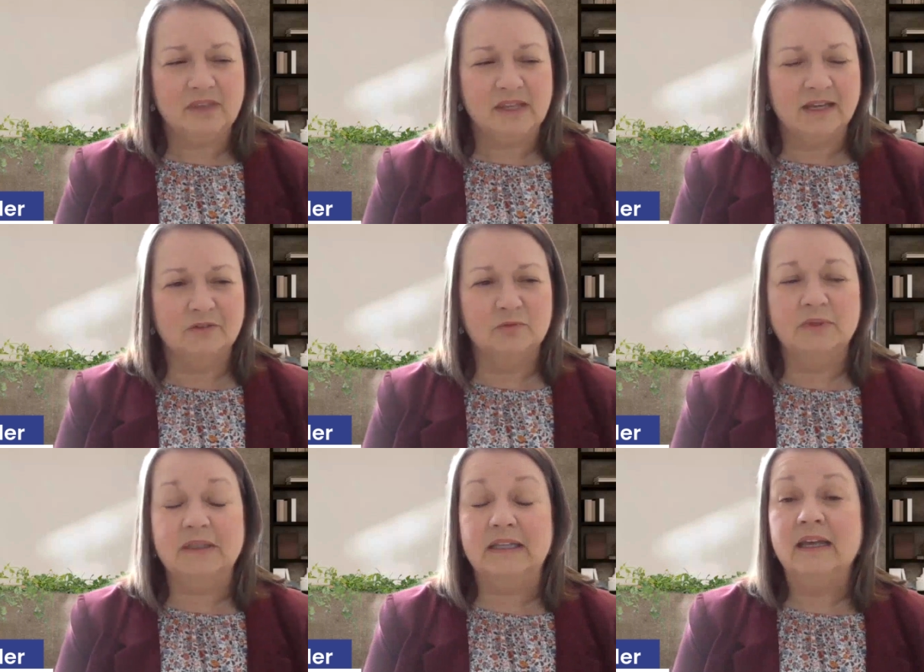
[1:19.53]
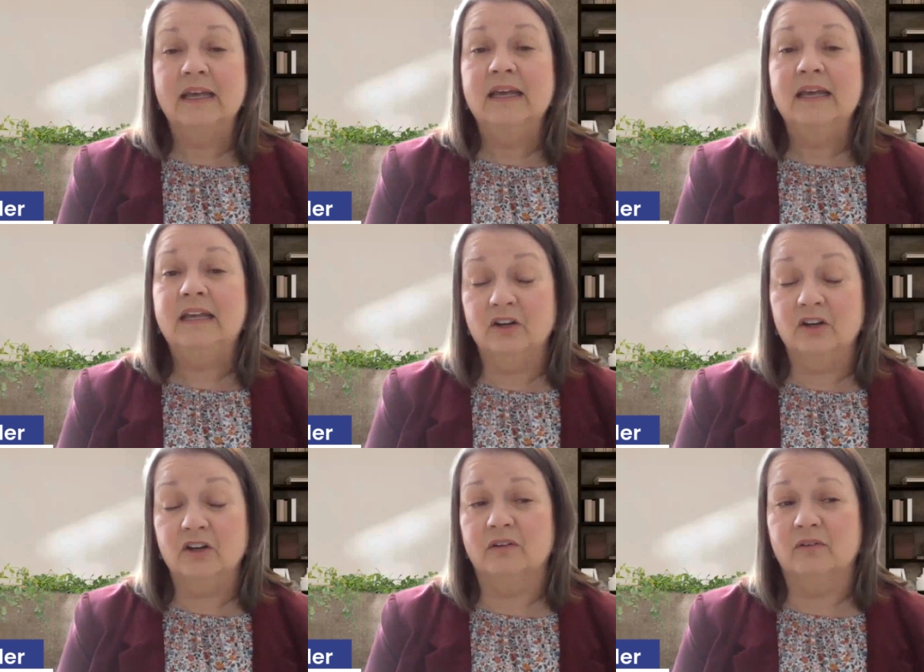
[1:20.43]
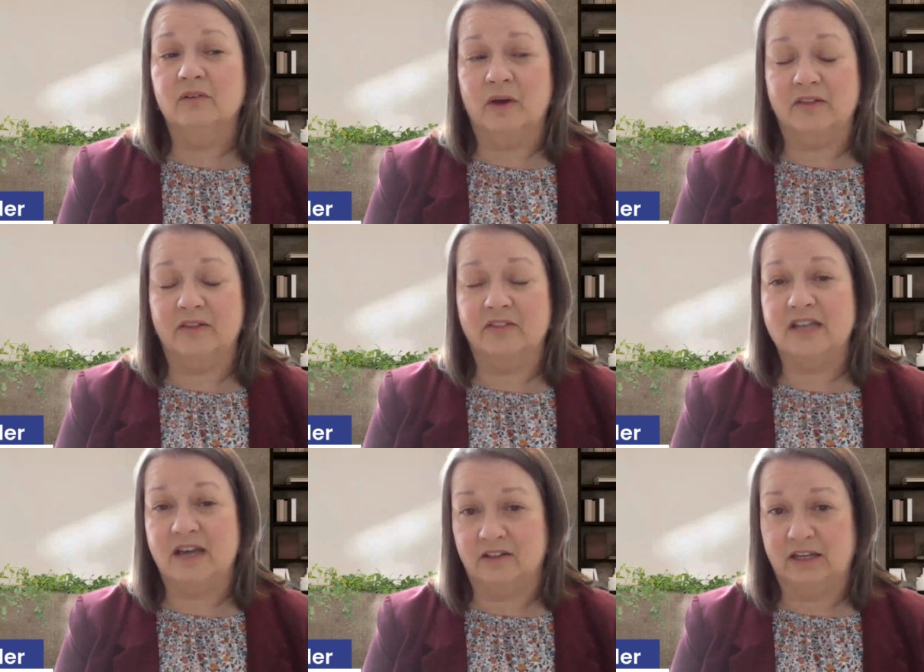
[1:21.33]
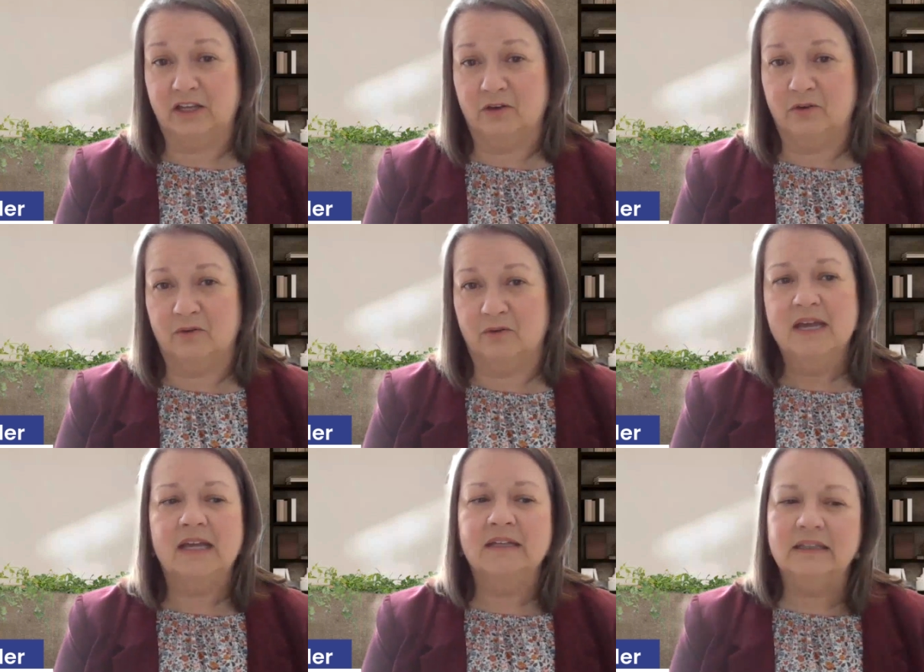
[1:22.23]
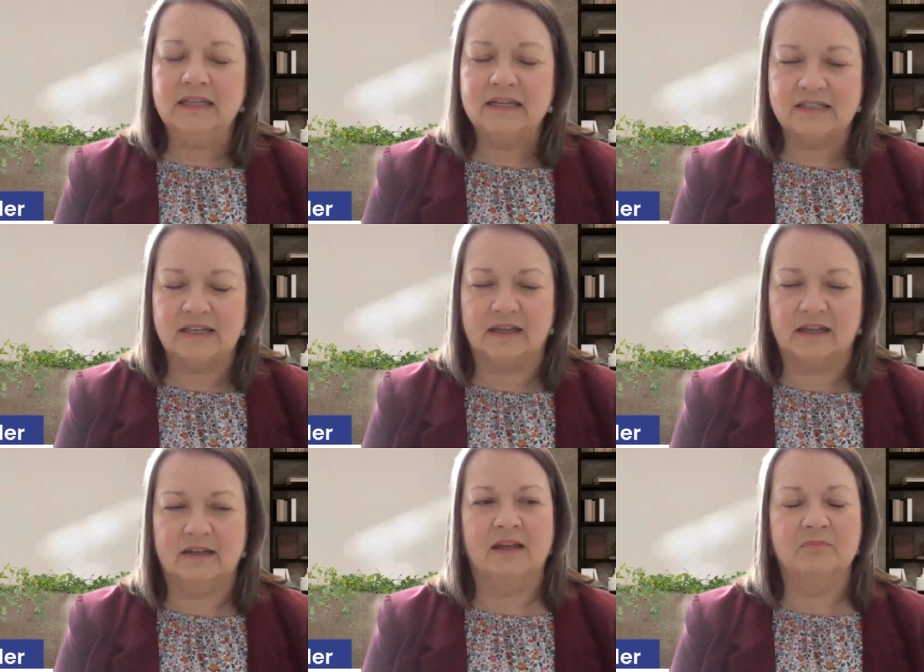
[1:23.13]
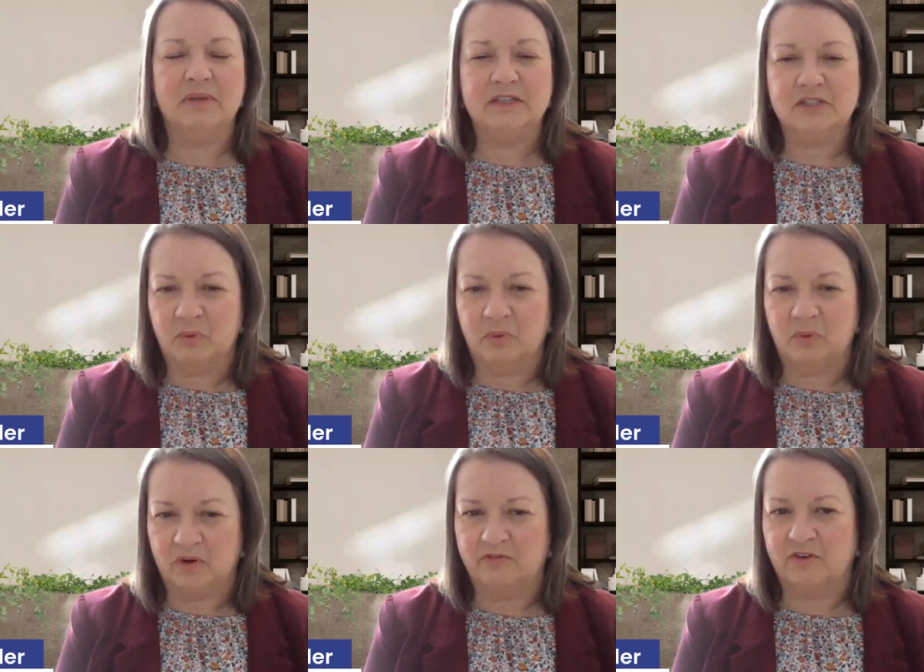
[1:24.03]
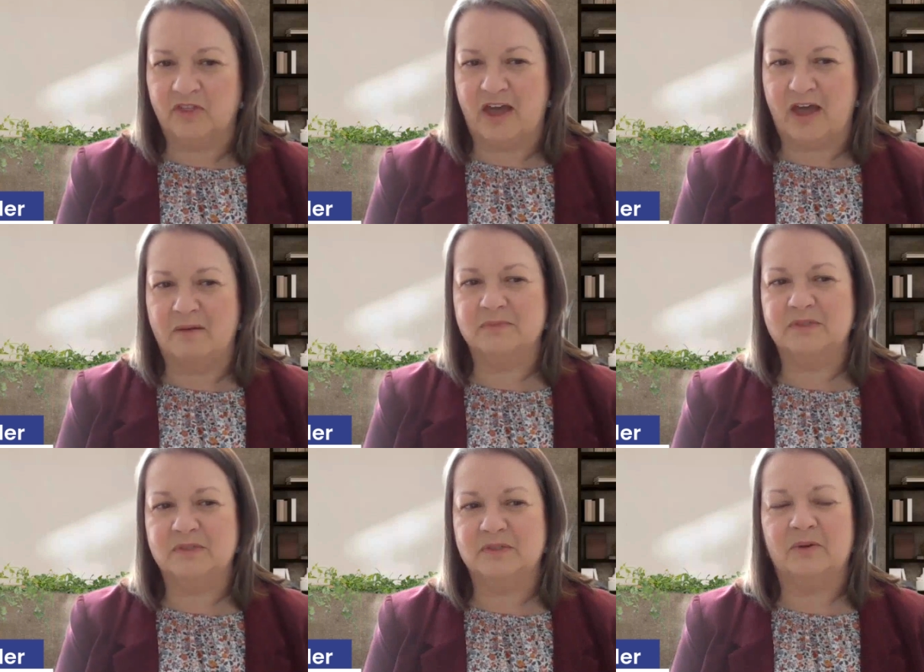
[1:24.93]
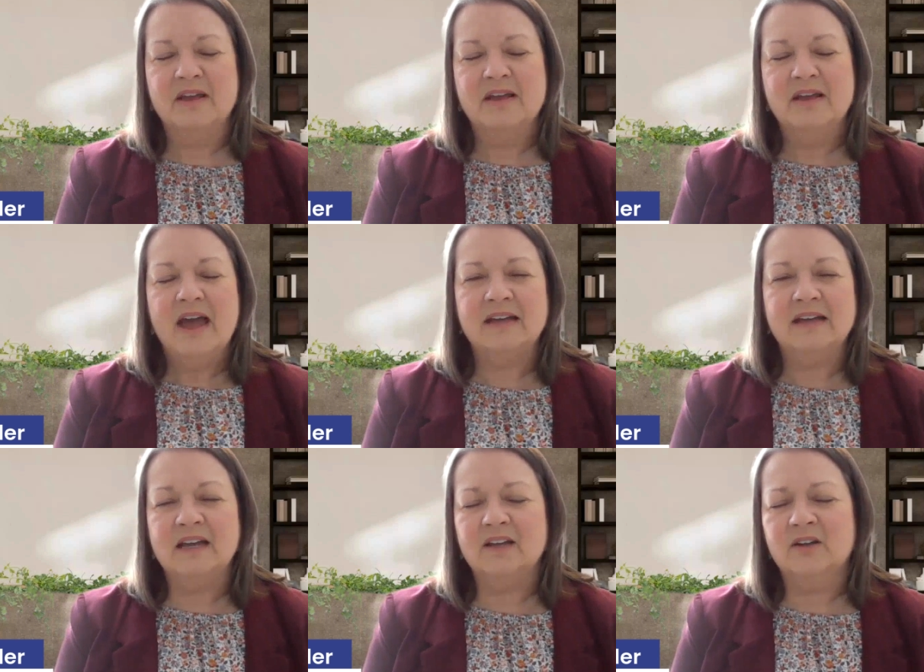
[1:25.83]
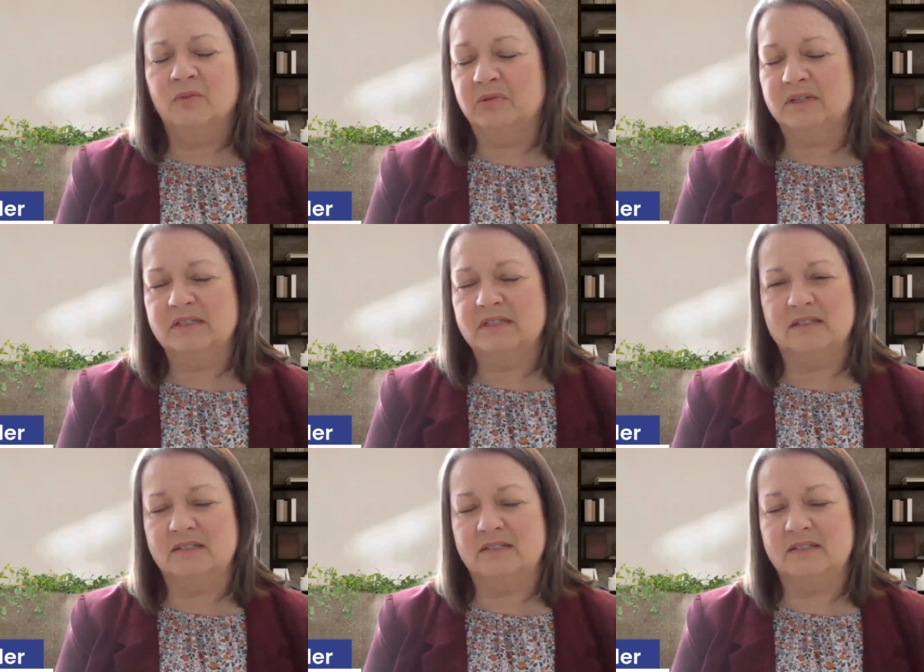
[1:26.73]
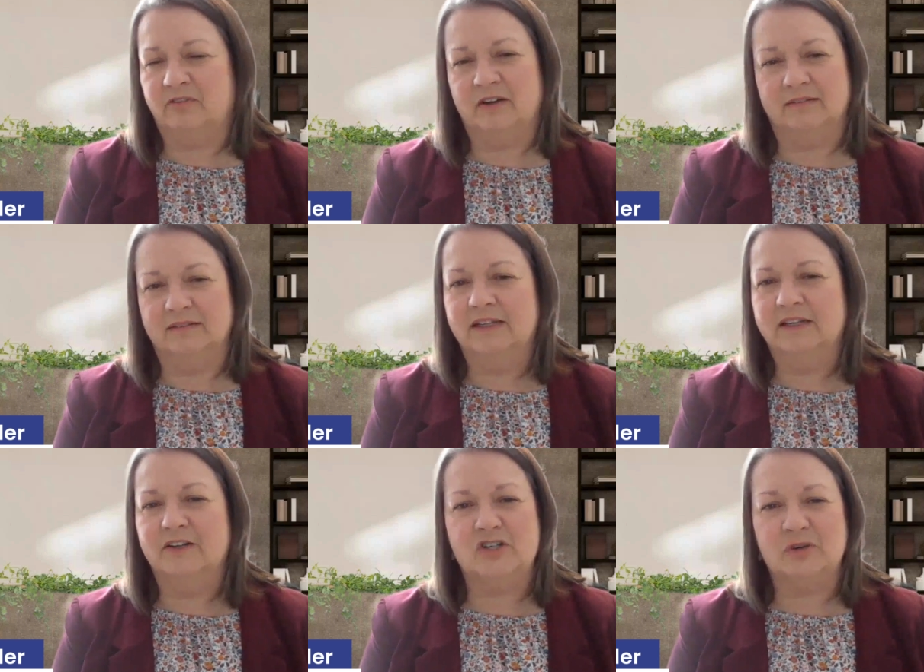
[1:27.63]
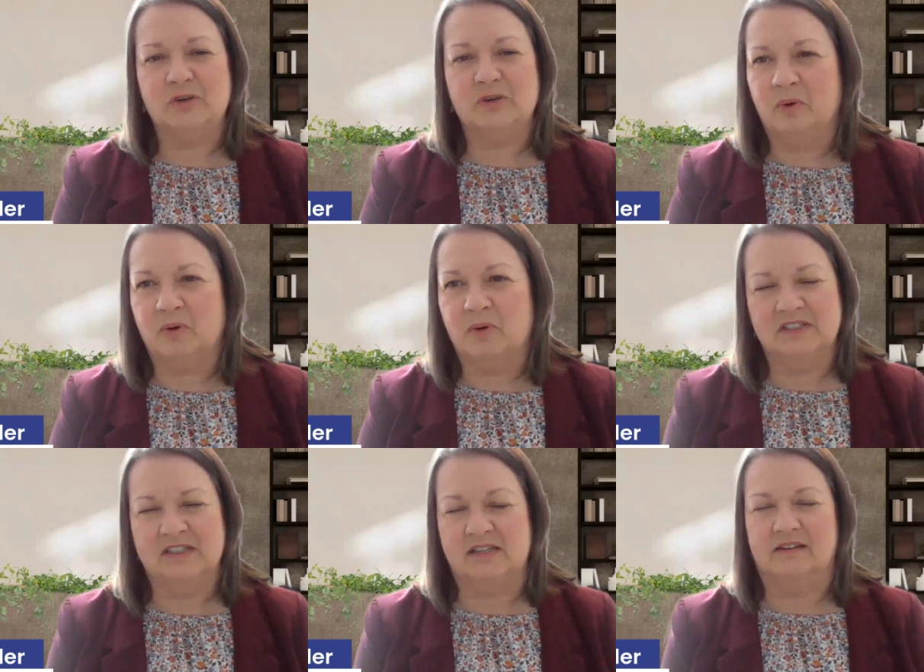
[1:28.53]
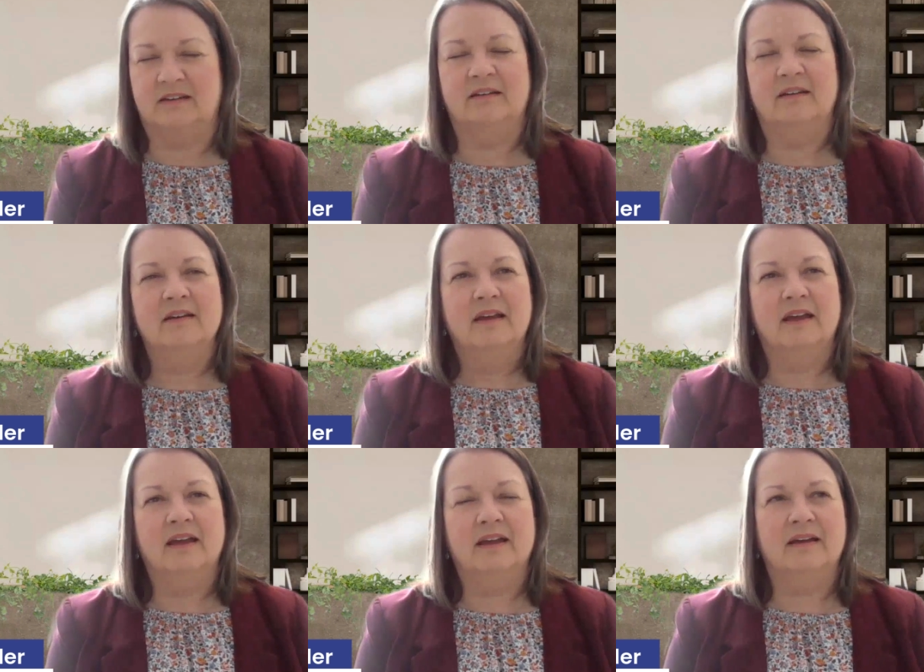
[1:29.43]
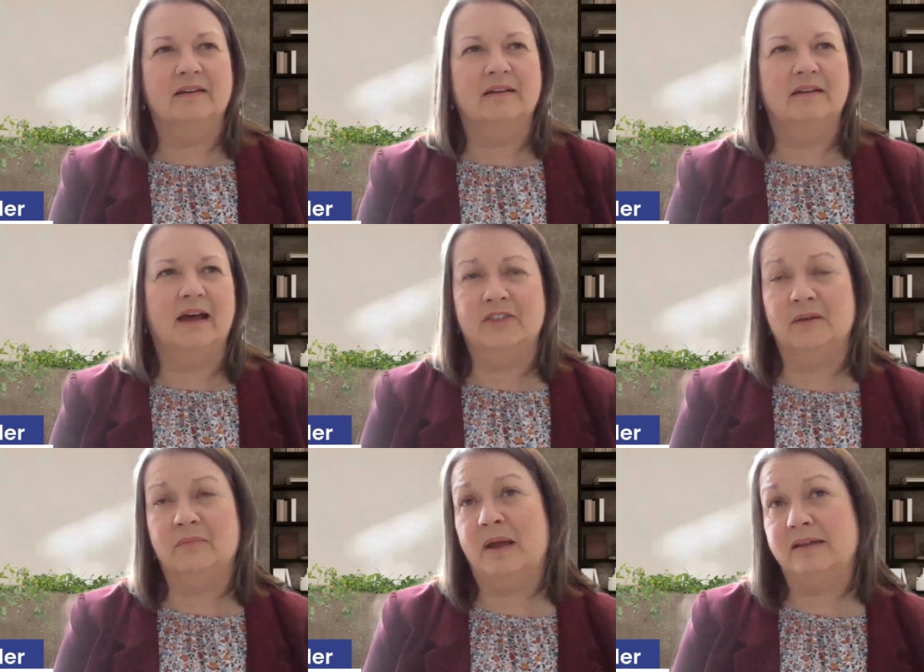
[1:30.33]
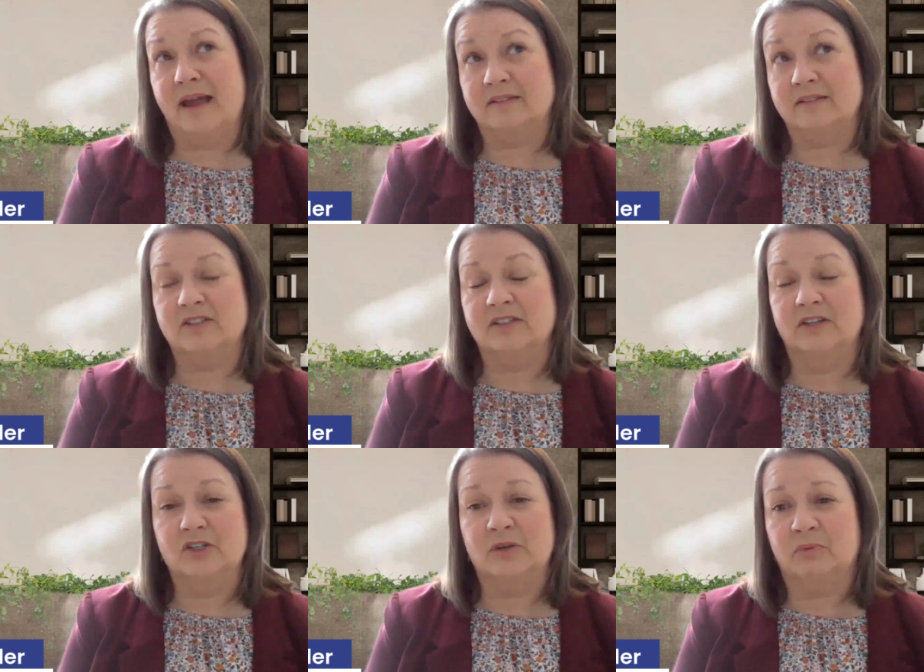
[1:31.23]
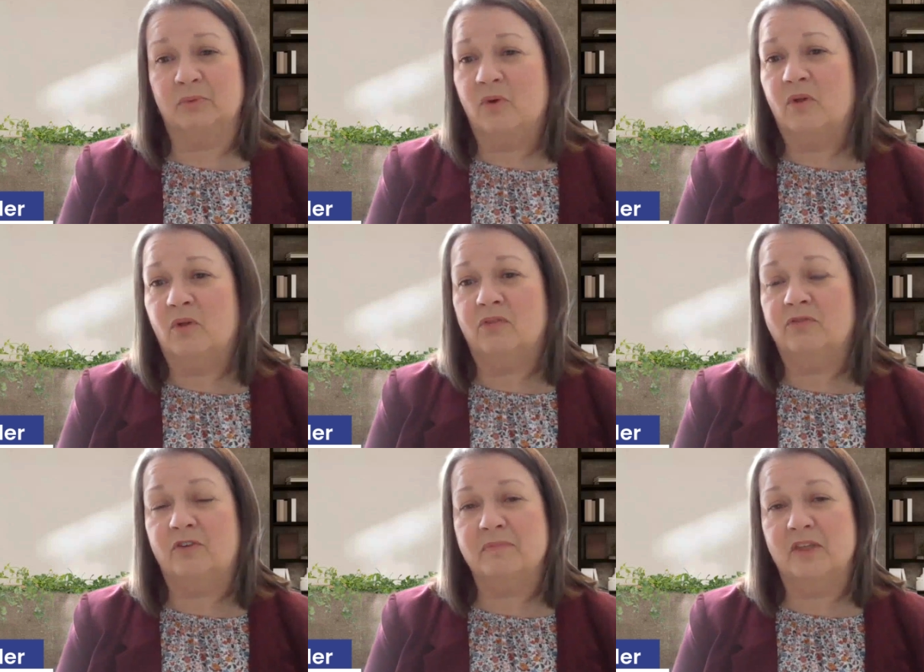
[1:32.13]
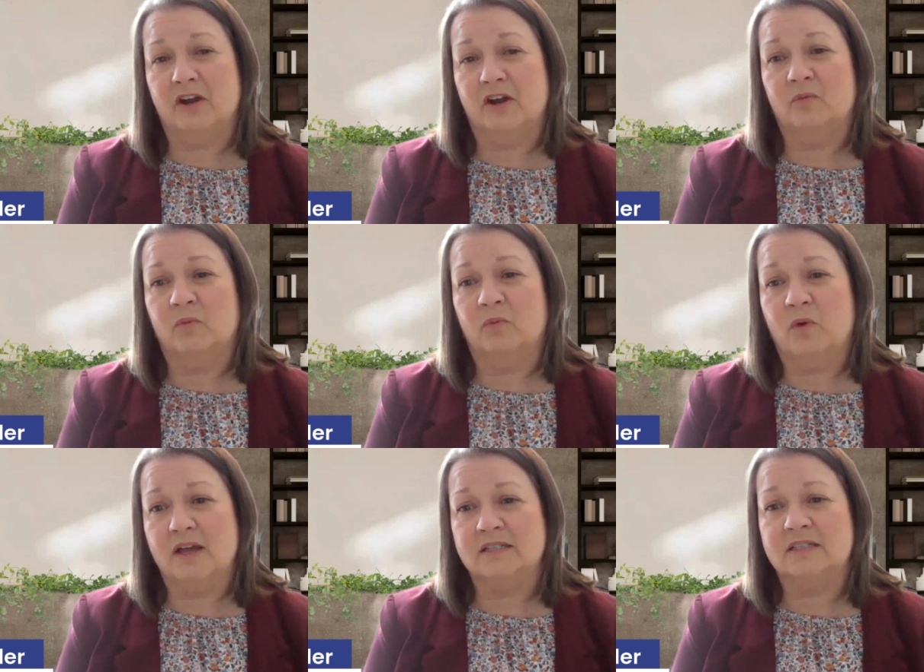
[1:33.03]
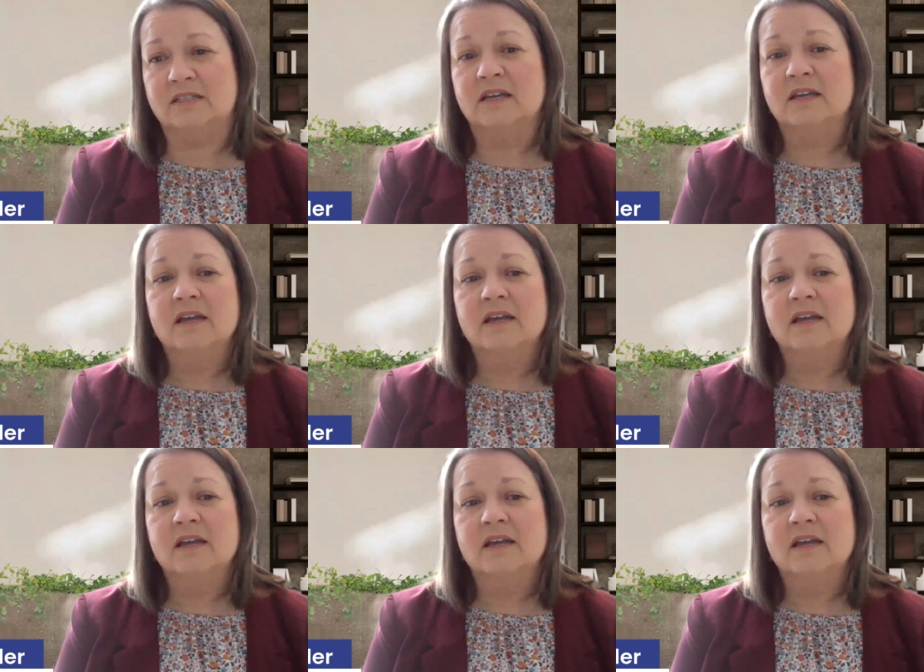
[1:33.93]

and really hear what they're telling you and listen and be supportive for them. So as I grew into different leadership roles, and I think my next leadership role from there was